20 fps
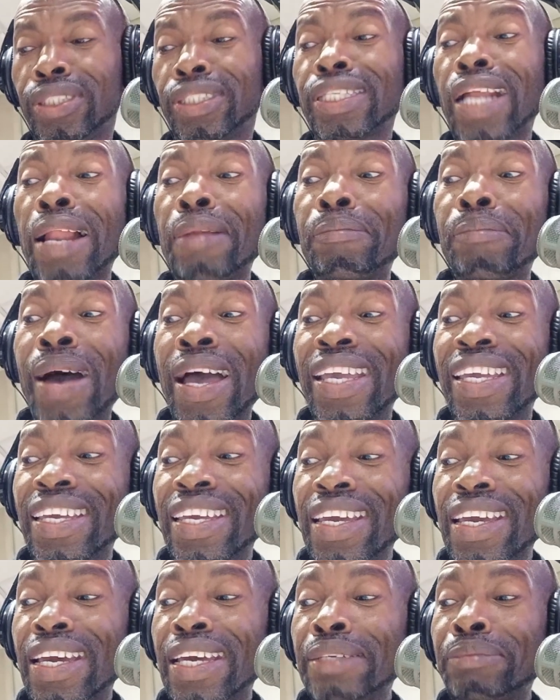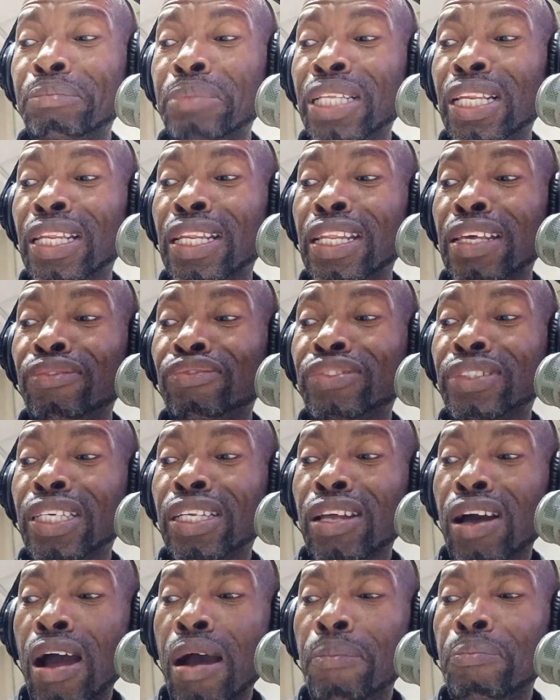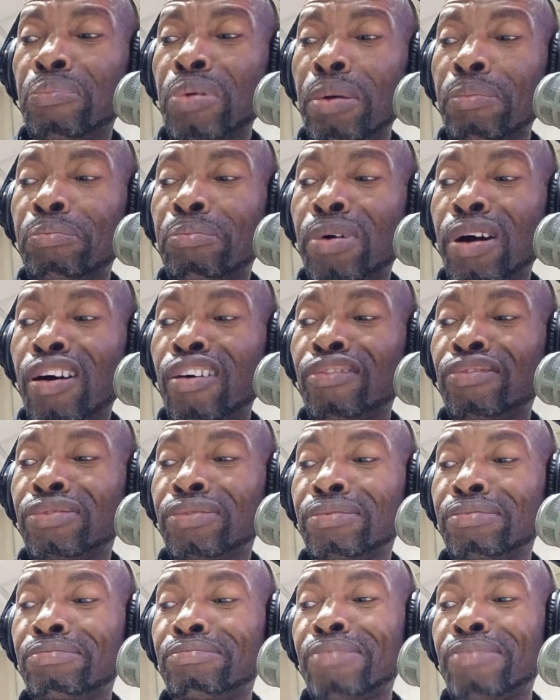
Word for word: shall my head be lifted up above